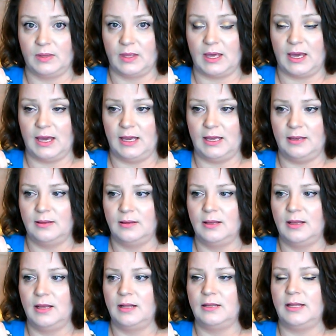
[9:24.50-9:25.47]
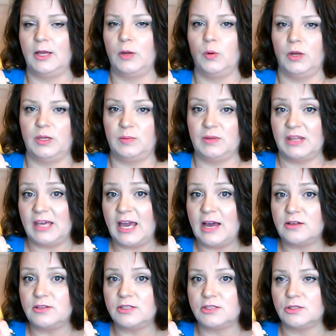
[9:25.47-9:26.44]
Okay? Like working with a
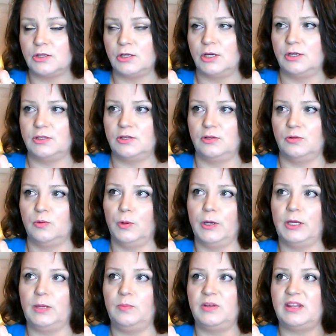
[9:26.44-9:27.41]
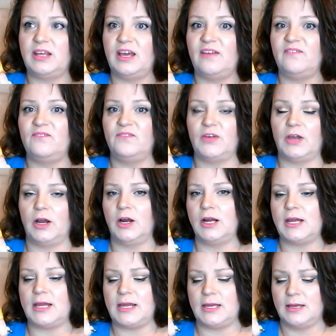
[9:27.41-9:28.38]
counselor, you're working with a
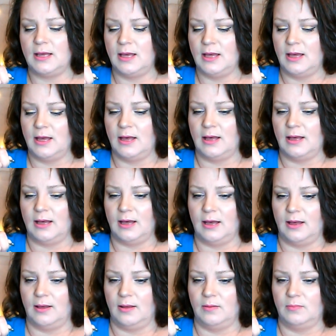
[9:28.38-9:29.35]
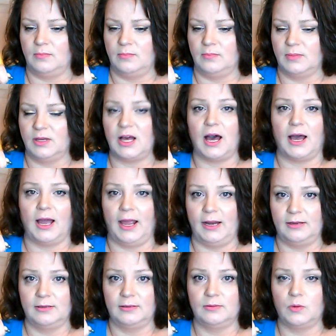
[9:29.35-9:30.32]
fairy
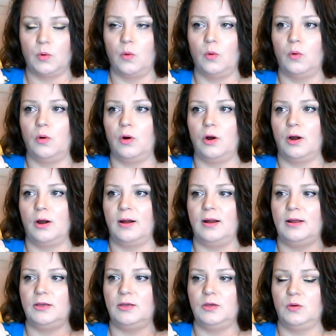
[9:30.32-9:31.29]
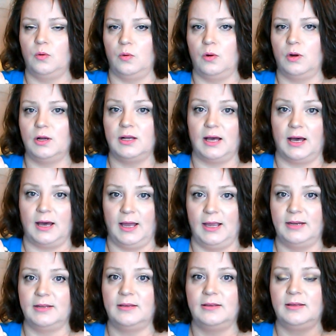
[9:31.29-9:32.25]
guide, or your
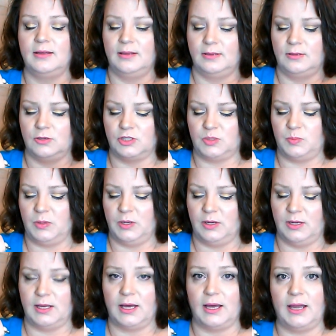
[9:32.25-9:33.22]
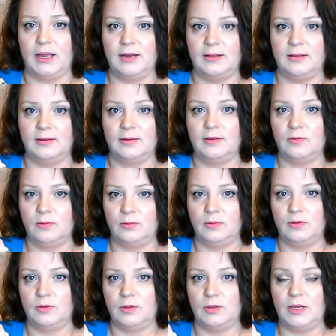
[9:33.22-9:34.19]
guide, your spirit guide,
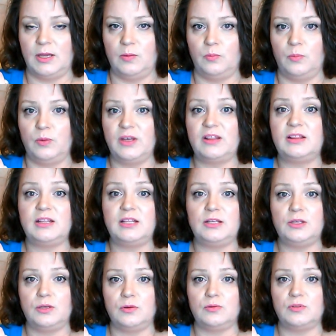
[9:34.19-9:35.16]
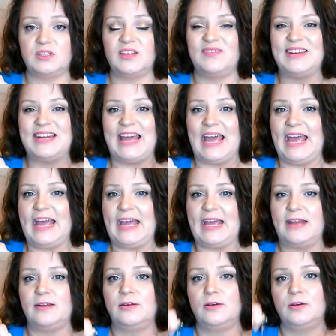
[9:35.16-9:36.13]
with the use of an
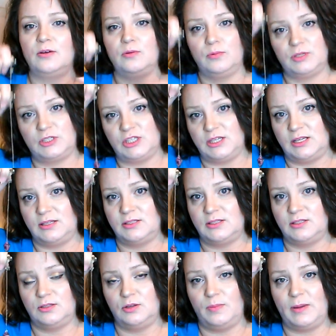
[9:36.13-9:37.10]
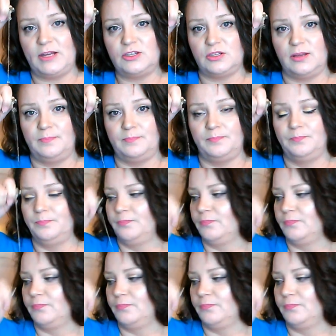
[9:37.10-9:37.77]
aid, which is your pendulum.